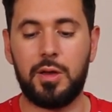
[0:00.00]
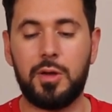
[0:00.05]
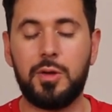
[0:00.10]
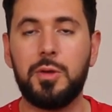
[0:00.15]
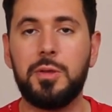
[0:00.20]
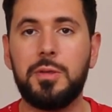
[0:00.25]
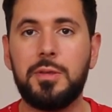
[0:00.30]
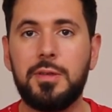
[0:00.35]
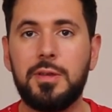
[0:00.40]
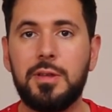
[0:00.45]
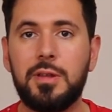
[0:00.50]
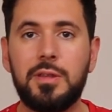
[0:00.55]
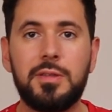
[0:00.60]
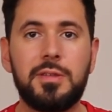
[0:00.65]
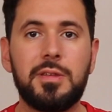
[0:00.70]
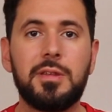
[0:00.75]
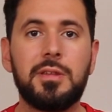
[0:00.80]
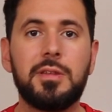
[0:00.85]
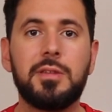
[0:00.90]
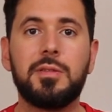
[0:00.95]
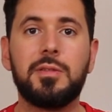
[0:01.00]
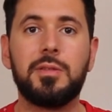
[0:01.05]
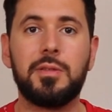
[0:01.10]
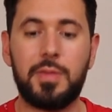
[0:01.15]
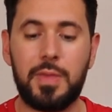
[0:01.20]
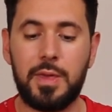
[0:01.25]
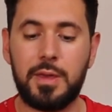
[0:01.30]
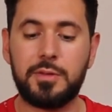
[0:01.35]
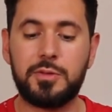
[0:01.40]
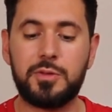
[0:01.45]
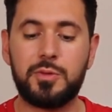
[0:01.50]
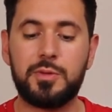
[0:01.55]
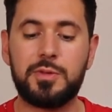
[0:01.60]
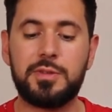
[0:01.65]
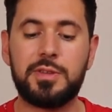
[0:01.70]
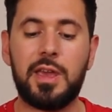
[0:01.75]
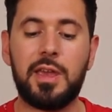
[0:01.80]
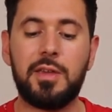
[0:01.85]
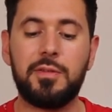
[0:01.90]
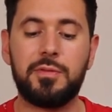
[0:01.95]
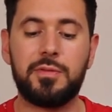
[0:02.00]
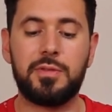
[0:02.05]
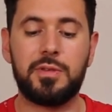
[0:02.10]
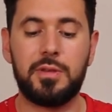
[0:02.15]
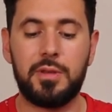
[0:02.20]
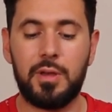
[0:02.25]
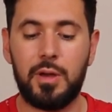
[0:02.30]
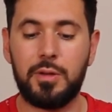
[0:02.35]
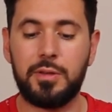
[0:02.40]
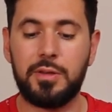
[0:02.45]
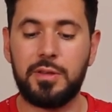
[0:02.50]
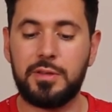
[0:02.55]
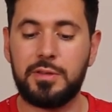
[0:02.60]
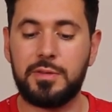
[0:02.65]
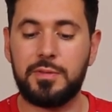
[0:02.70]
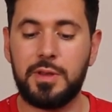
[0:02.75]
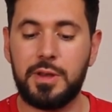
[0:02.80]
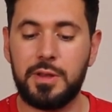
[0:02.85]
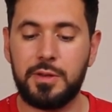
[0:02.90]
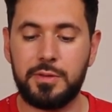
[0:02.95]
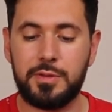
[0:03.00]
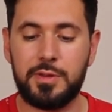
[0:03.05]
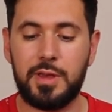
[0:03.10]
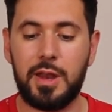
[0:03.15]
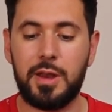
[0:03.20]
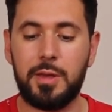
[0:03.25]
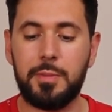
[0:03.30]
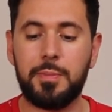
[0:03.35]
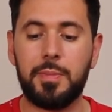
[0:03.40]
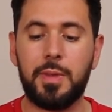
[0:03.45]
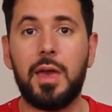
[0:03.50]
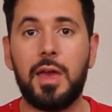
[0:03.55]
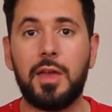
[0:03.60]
good deals and things to save on this video setup,